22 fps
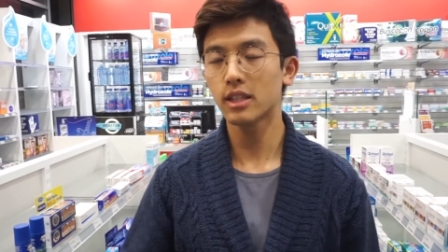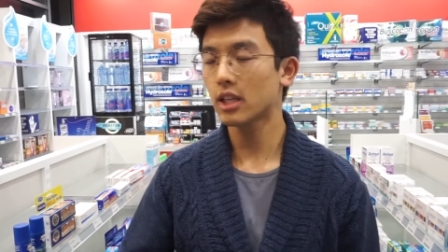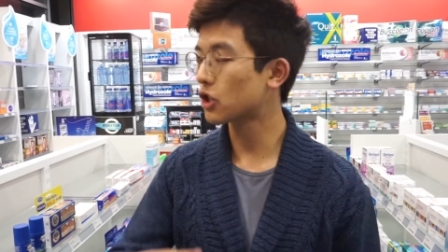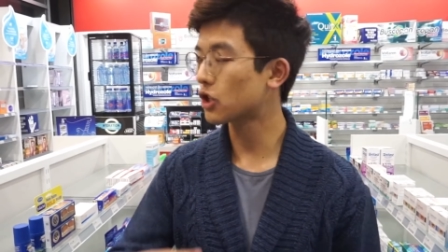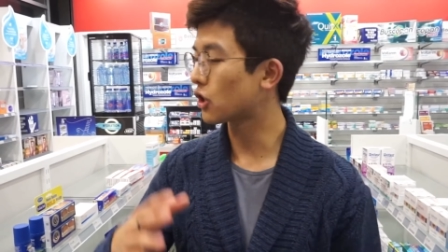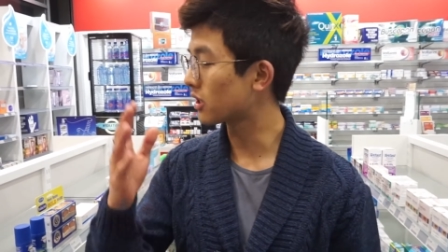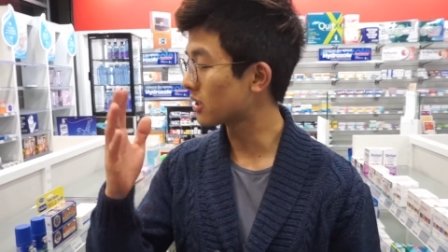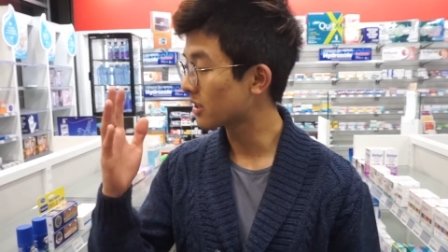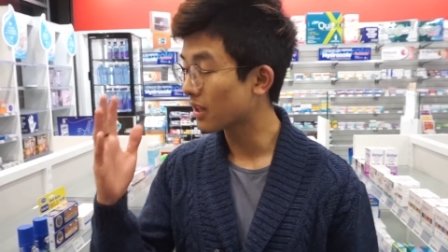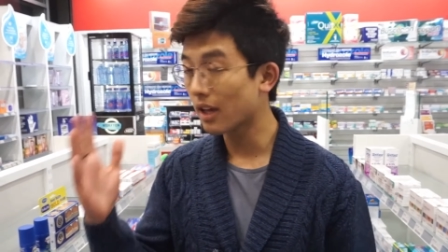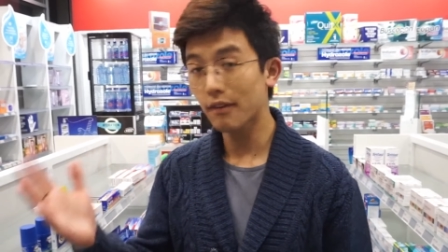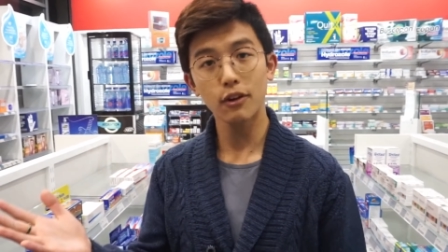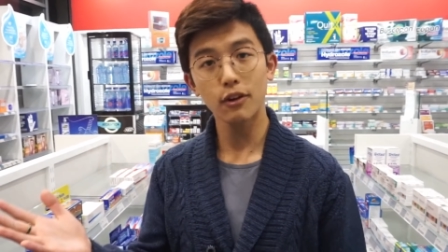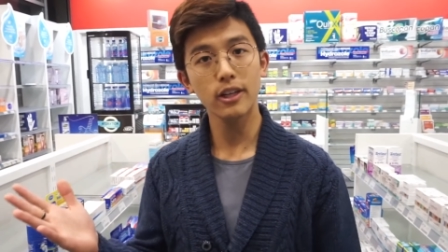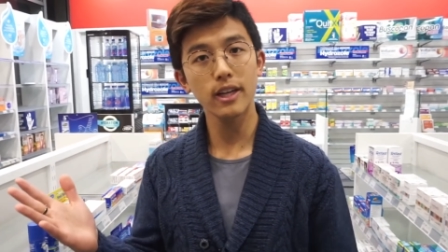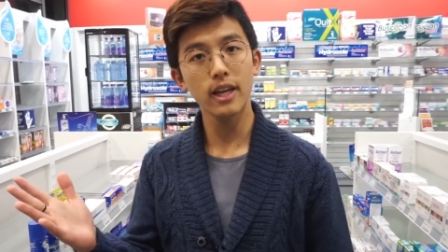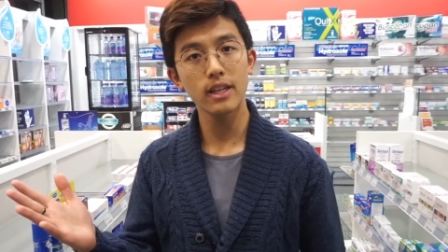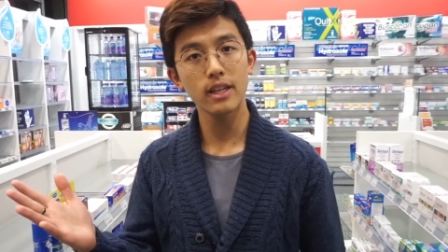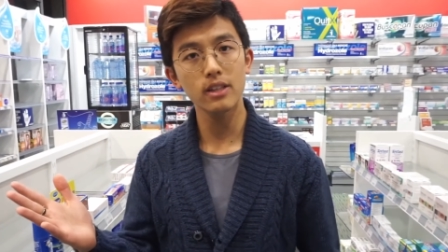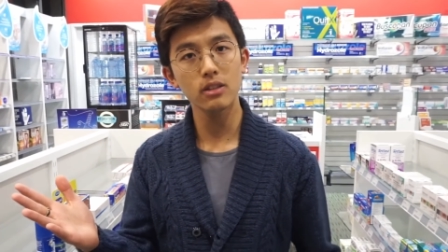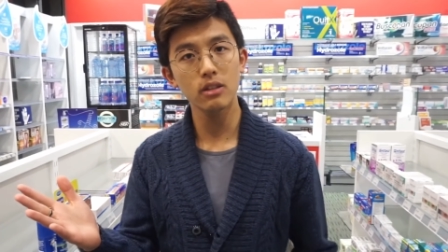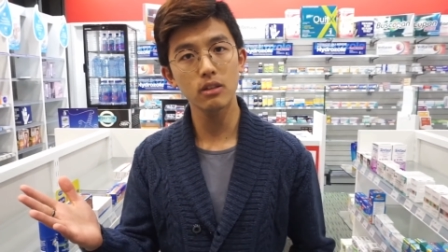such as liver
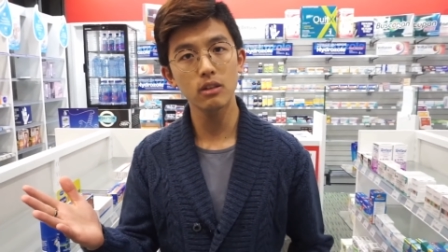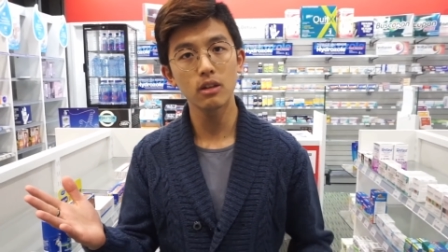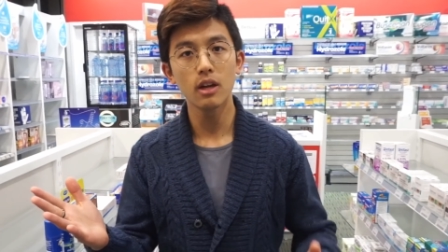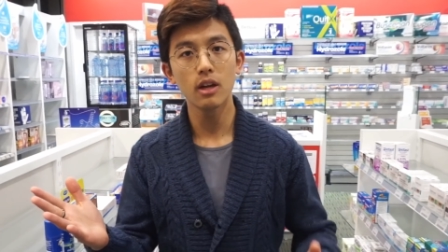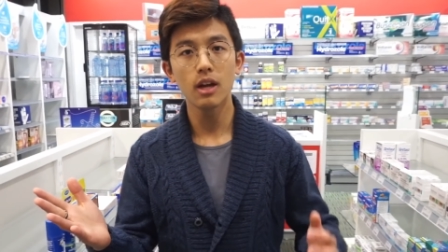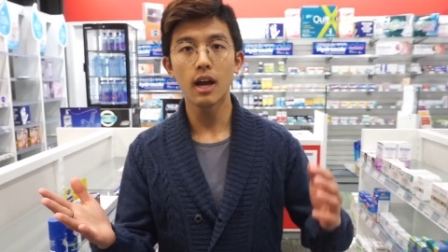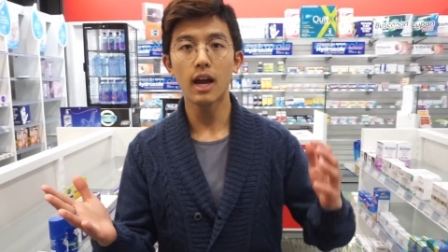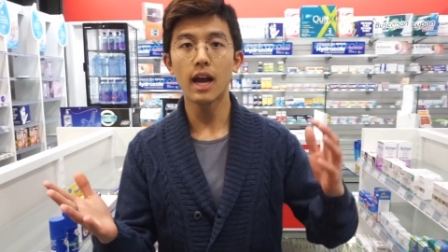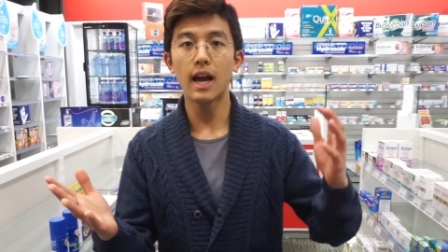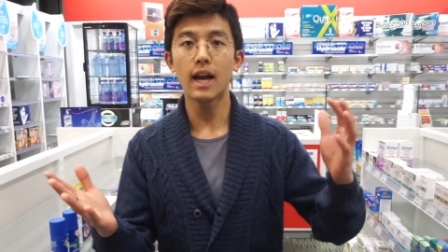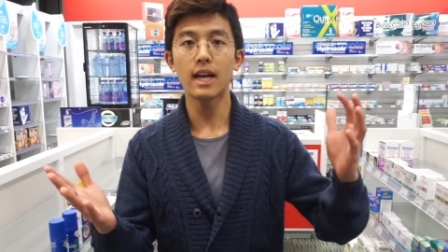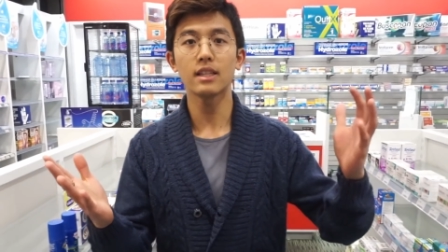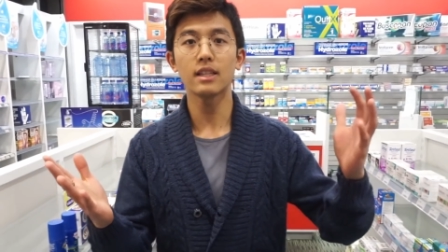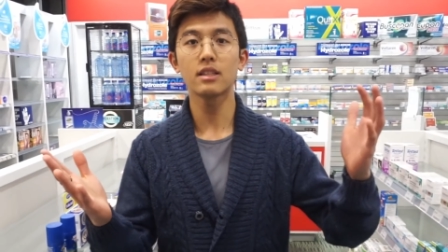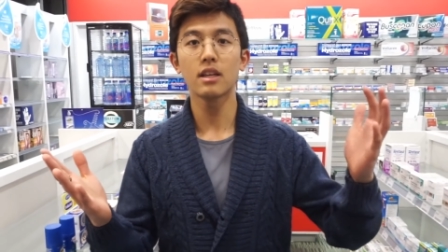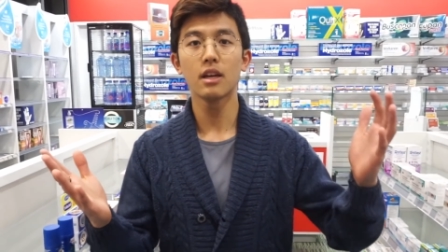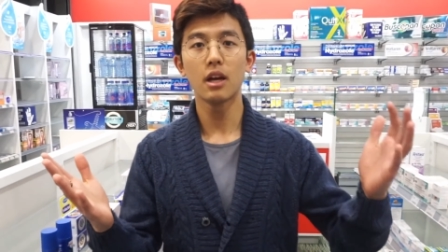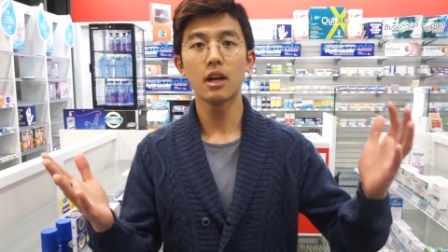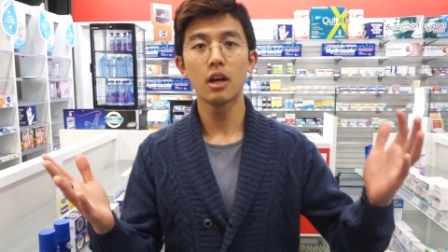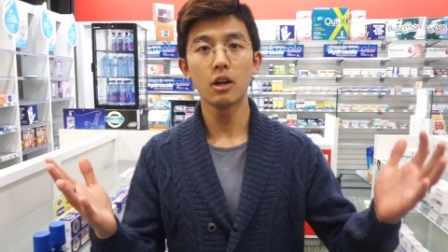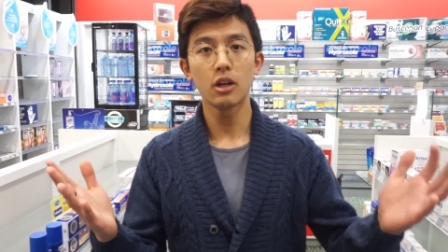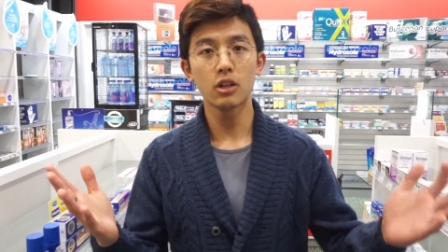cancer
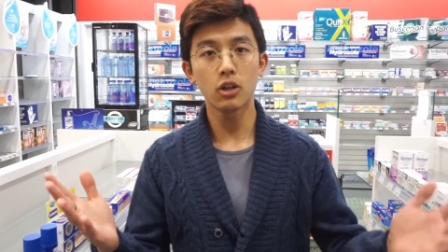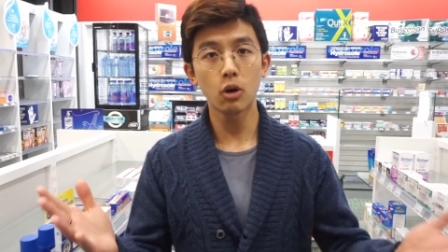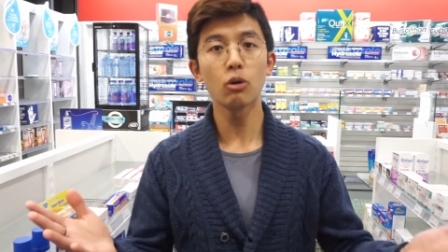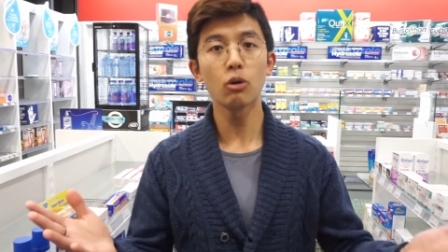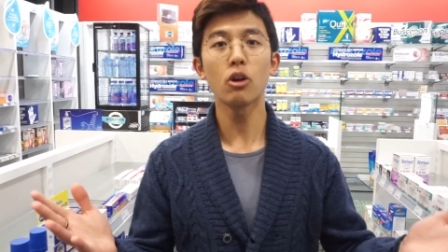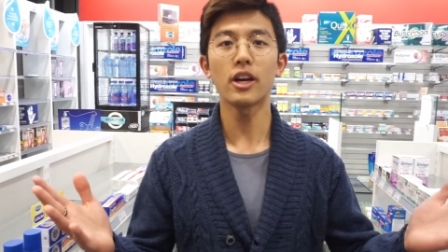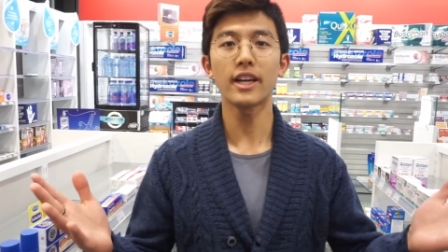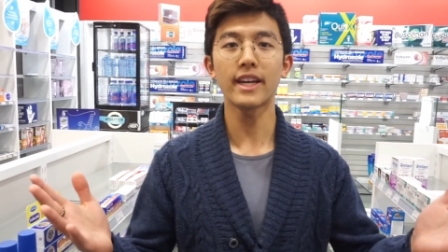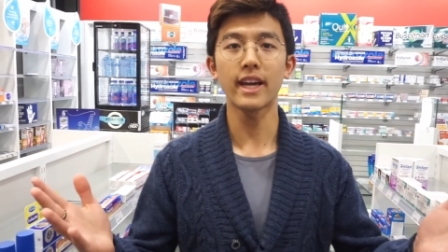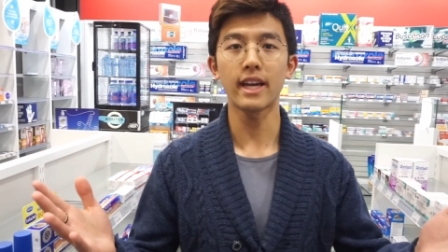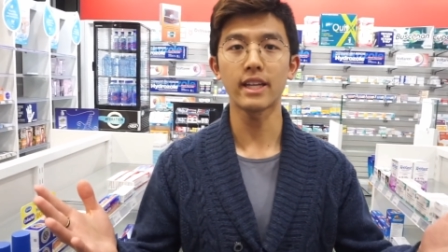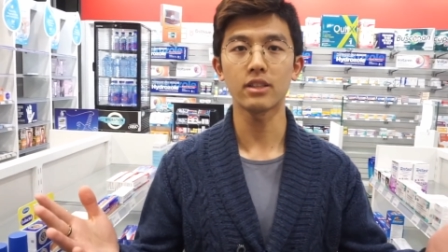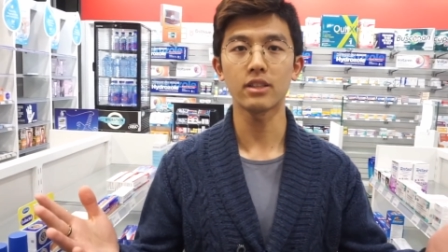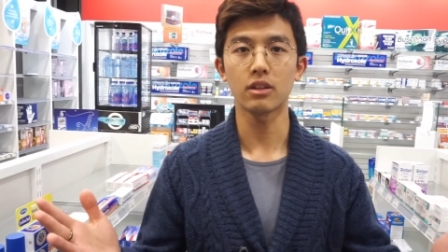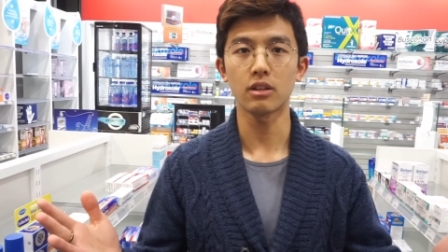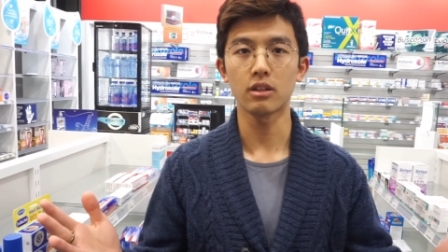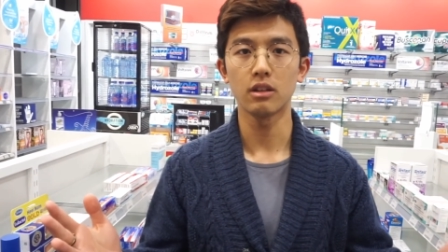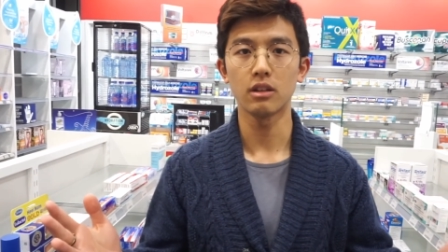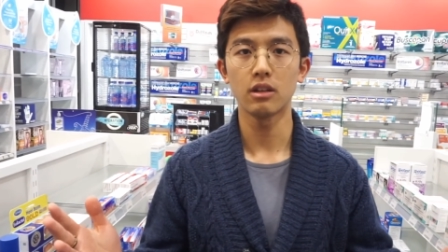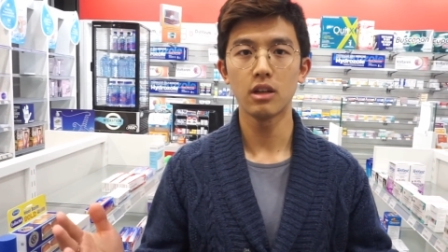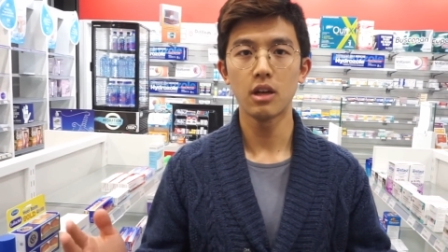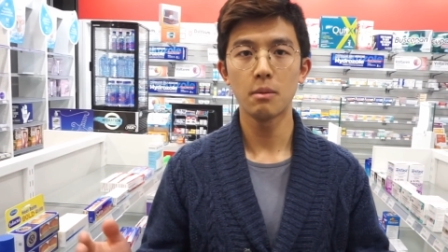and colon
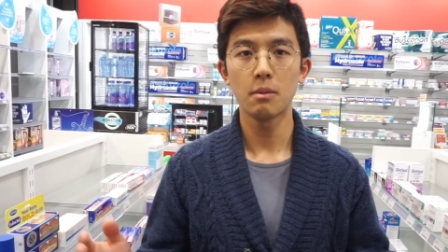cancer.